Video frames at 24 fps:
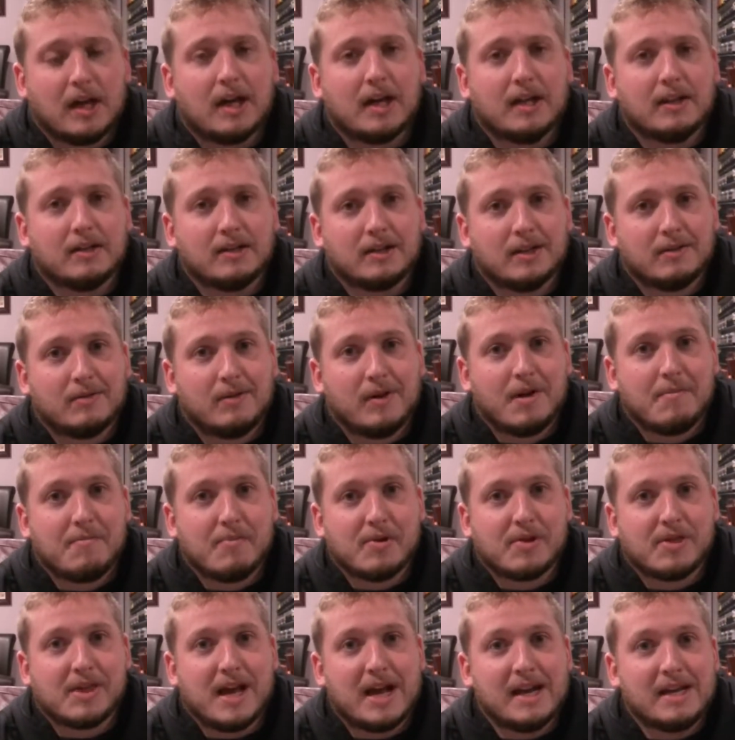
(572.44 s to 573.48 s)
They're going to want to
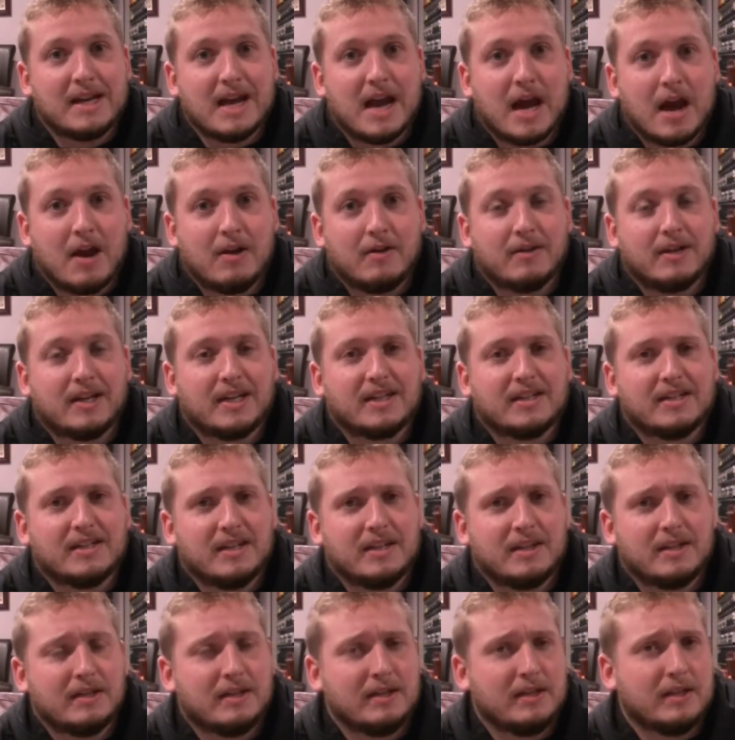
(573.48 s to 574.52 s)
bring that down. Like I
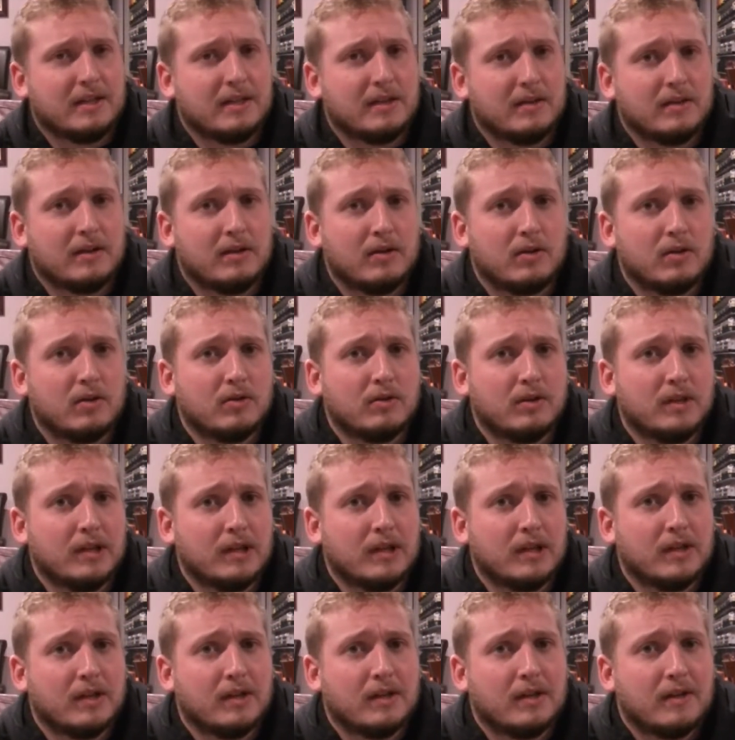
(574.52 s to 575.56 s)
said in an
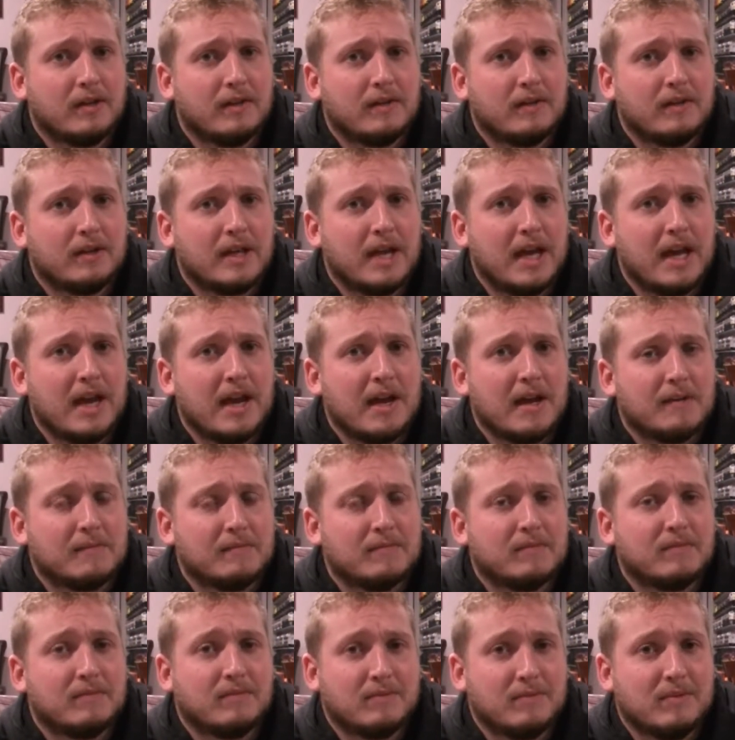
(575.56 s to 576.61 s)
earlier game,
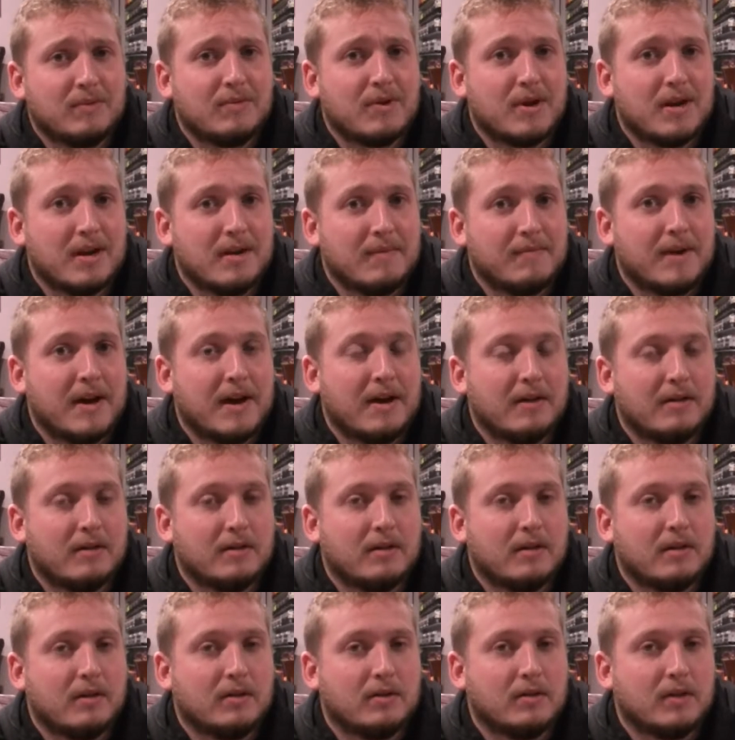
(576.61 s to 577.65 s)
you want about
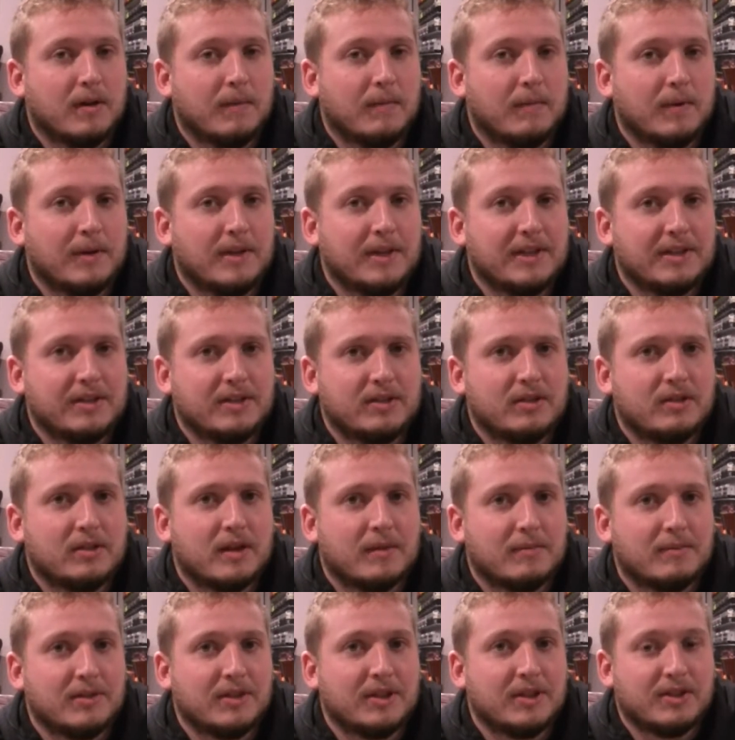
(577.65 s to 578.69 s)
under
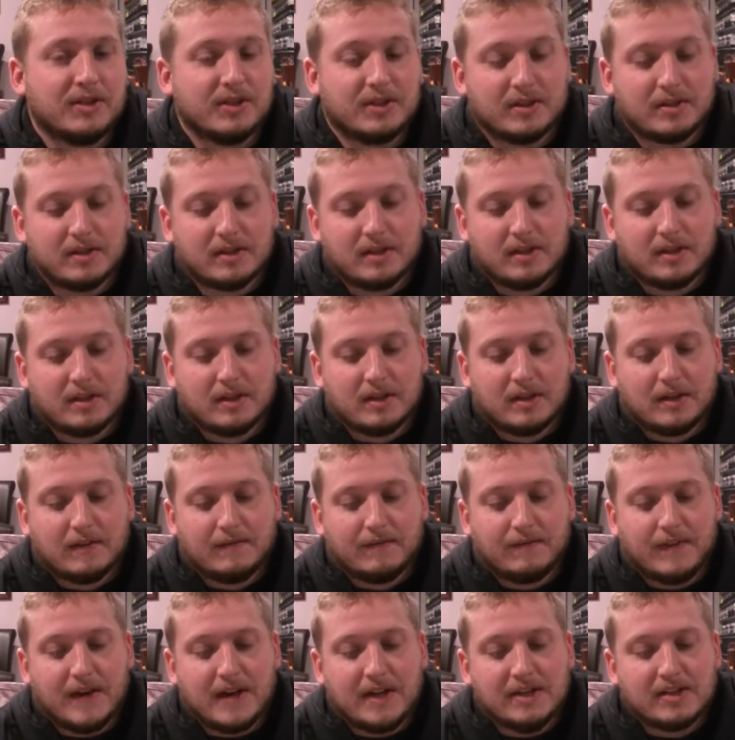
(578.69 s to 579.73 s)
double digits.
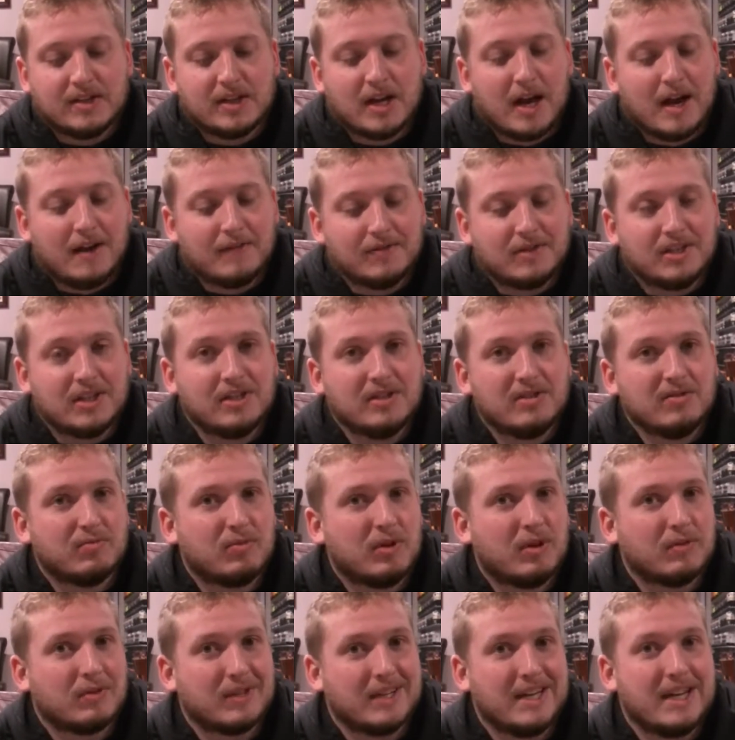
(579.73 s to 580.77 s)
Face-offs, this is
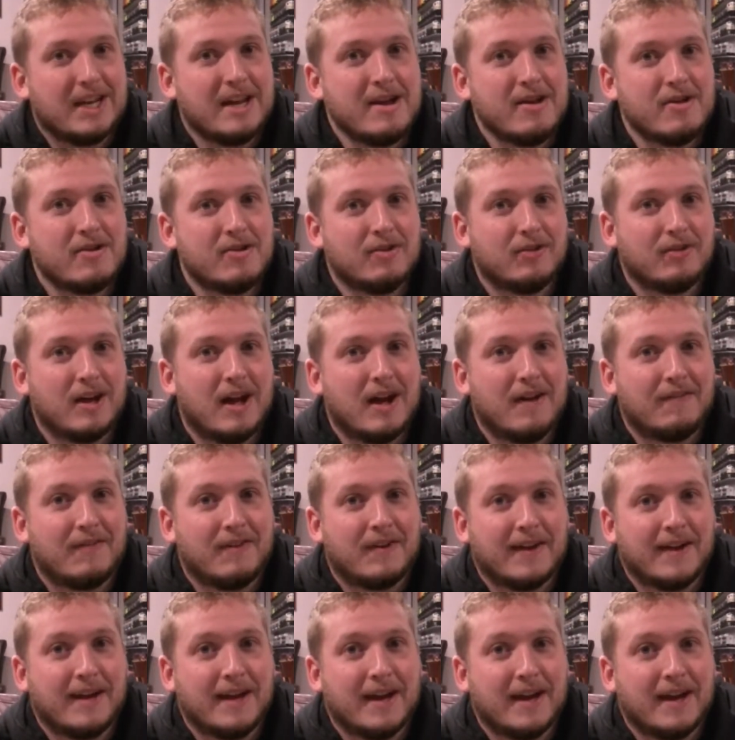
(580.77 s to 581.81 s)
what killed
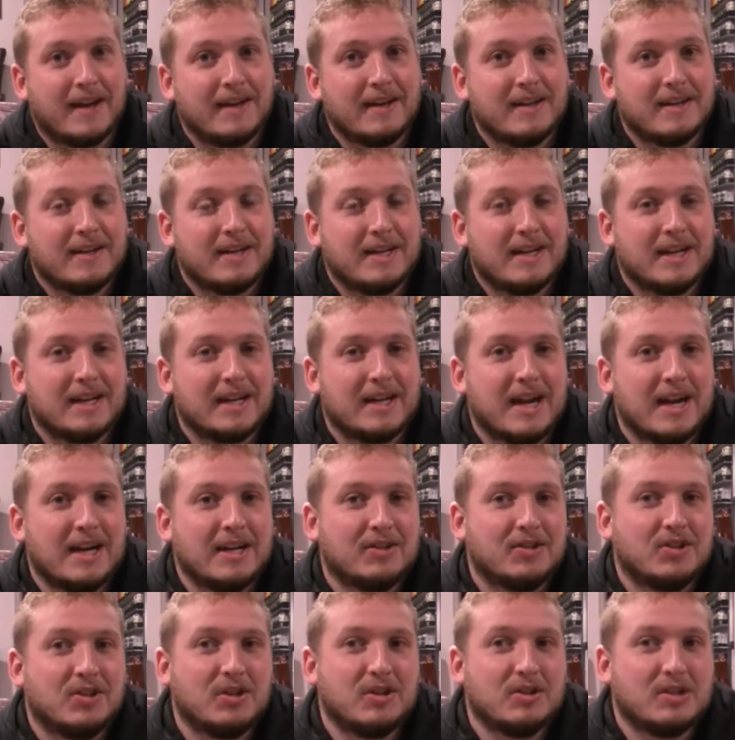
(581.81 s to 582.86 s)
Lafayette and kind of
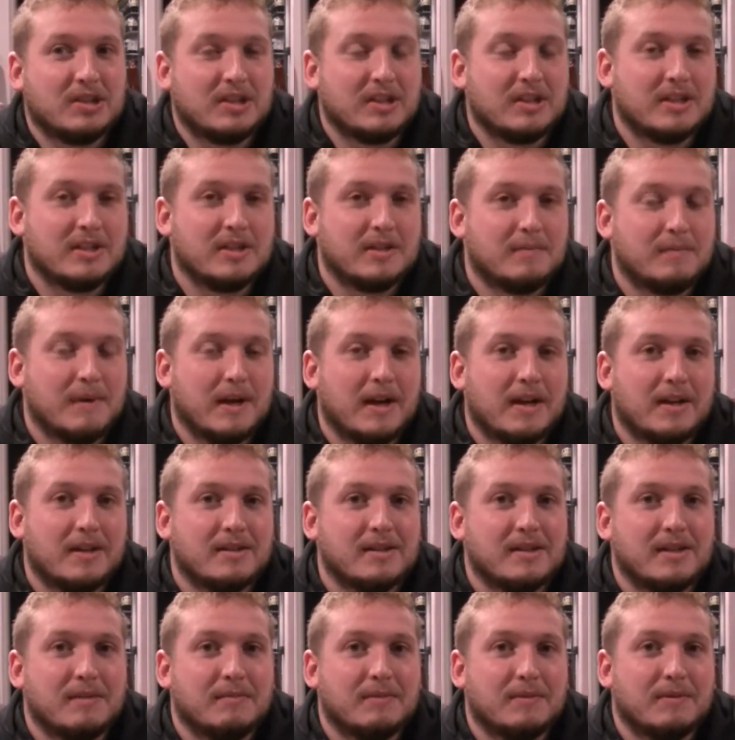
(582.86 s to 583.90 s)
shows the
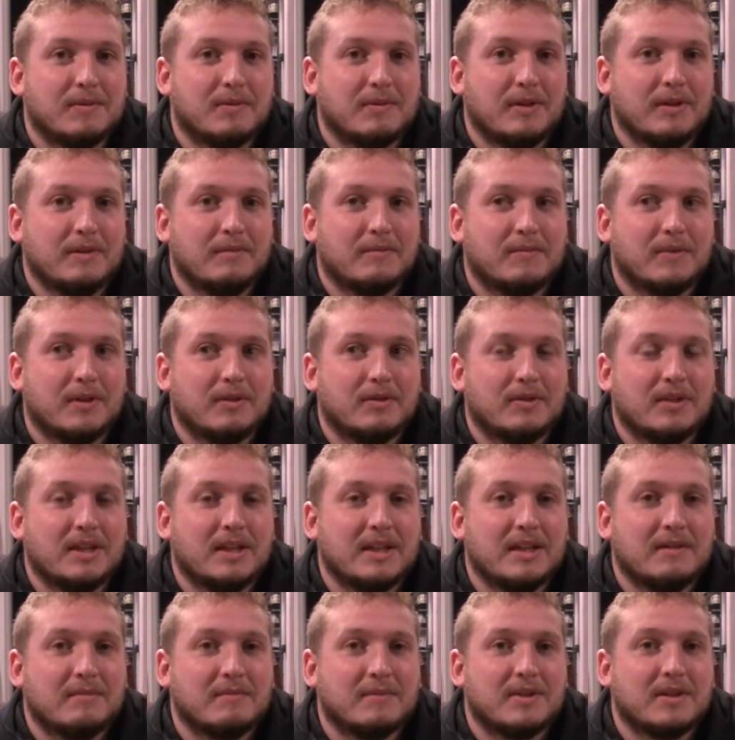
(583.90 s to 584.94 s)
disparity between both
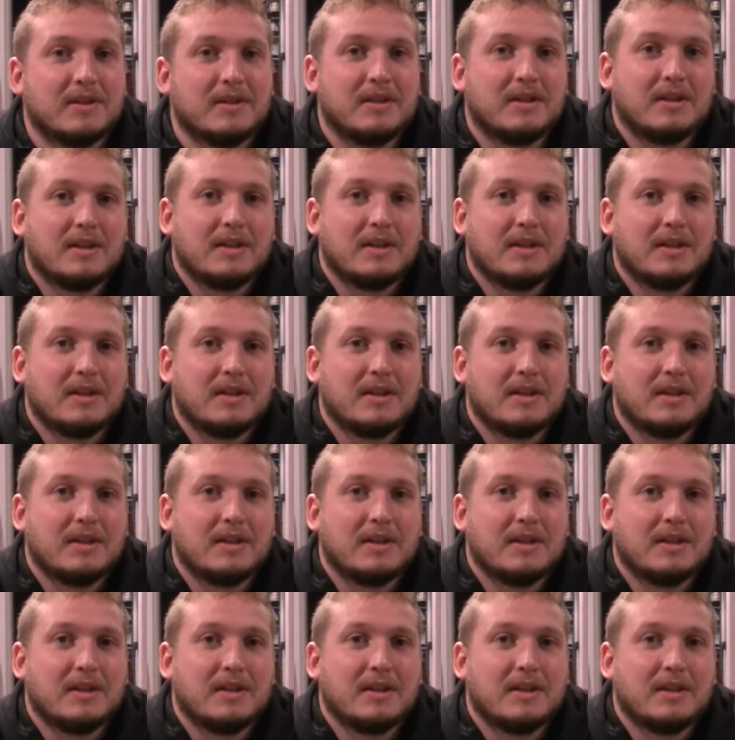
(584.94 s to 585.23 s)
teams.